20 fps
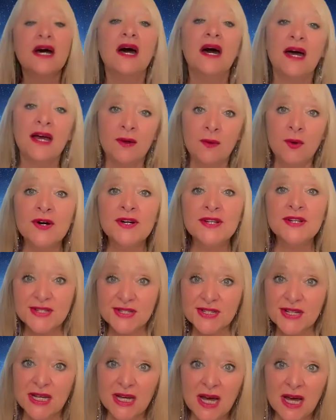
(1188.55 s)
I
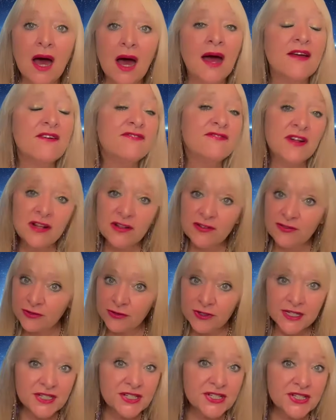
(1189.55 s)
was. I fell
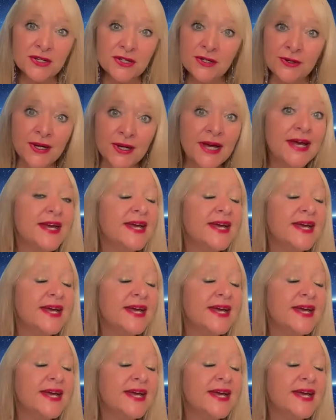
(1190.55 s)
for it too.